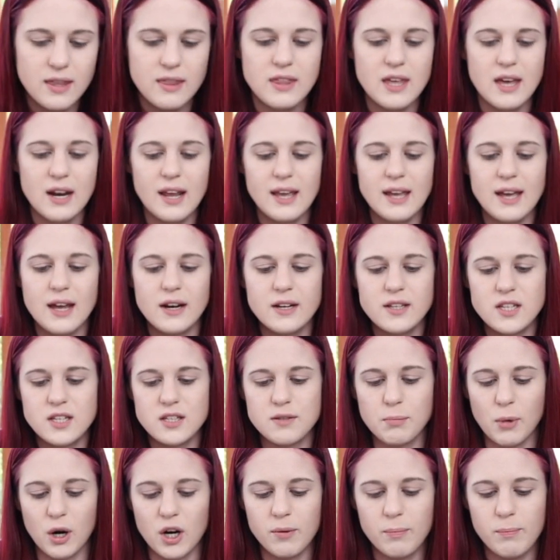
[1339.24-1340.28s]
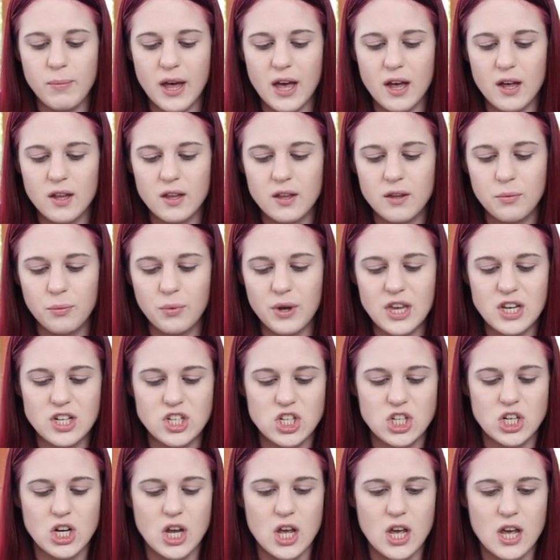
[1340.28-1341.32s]
then I got a smart bell,
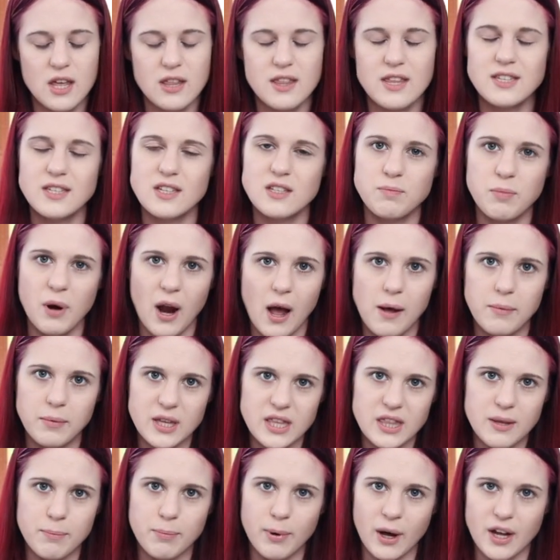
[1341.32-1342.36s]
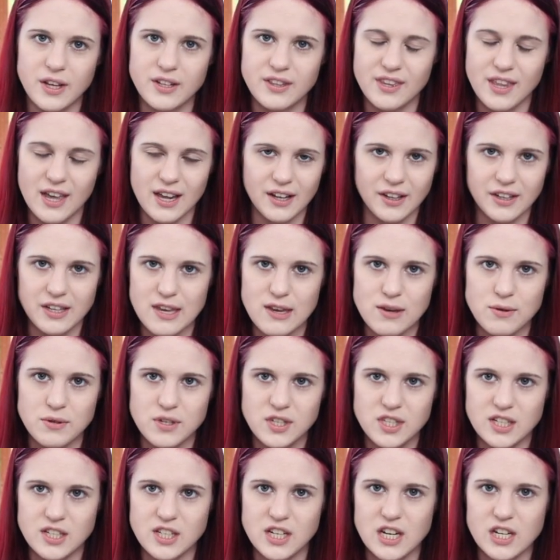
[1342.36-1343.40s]
which this is probably the button that I'll use
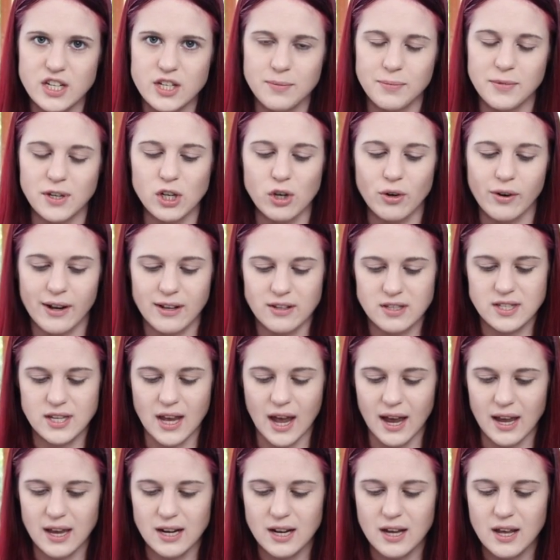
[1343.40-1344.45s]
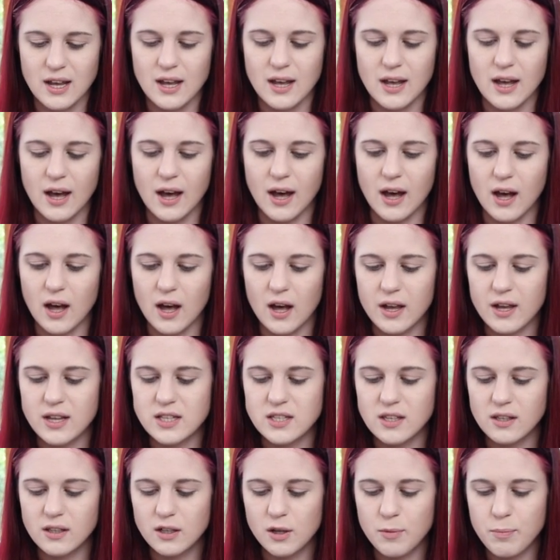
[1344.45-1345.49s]
to teach him to go outside. Uh, it's
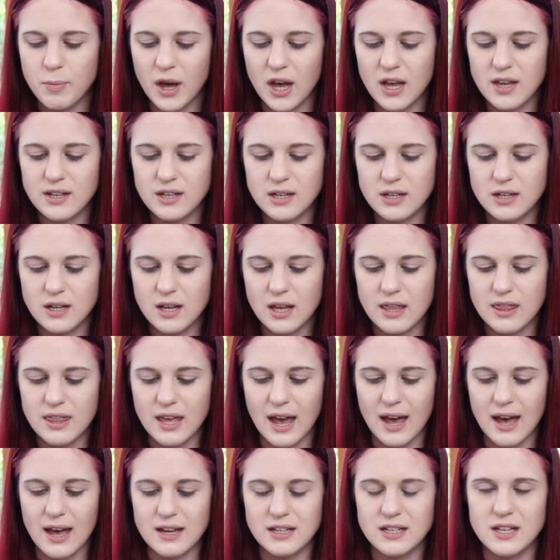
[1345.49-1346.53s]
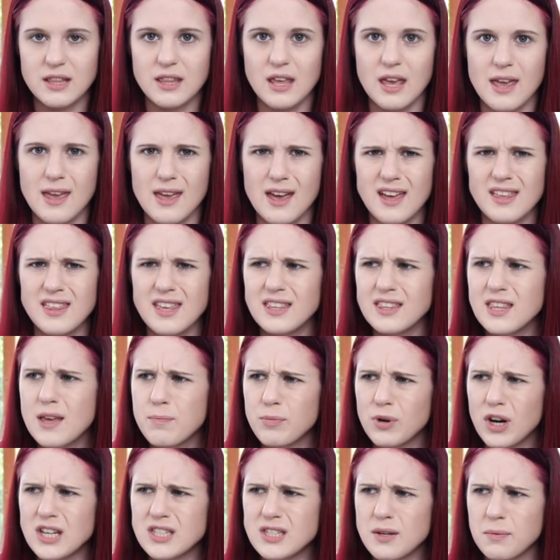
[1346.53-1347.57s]
a little button that they, I think they
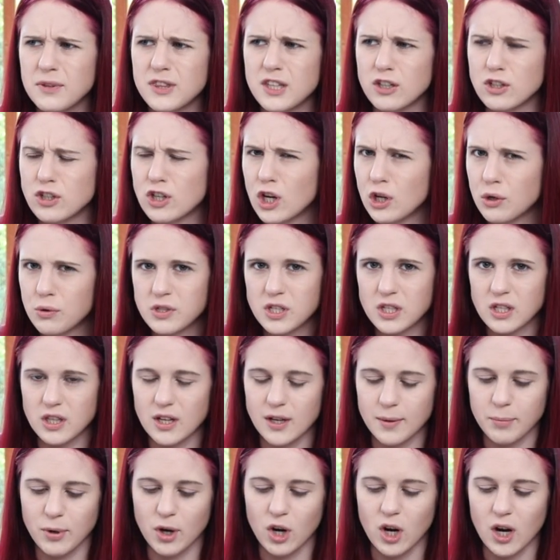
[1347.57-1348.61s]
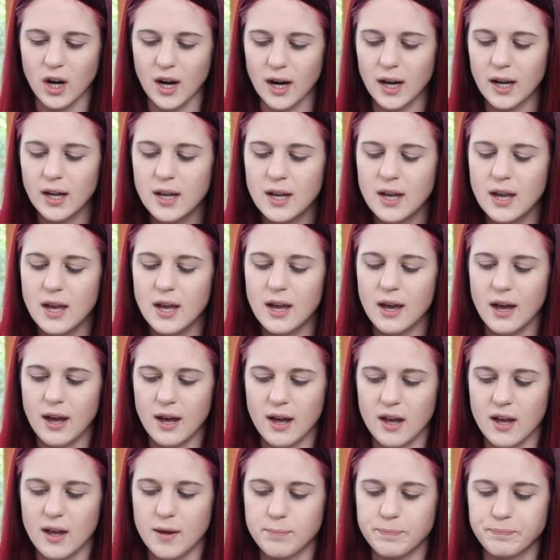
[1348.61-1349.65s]
press it with their nose or their paw.
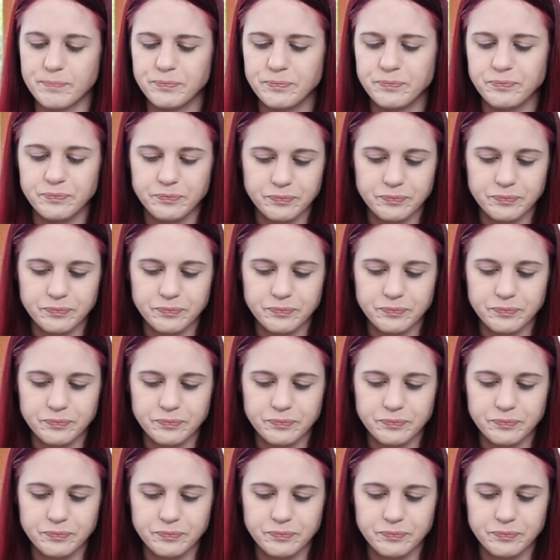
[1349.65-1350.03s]
Um,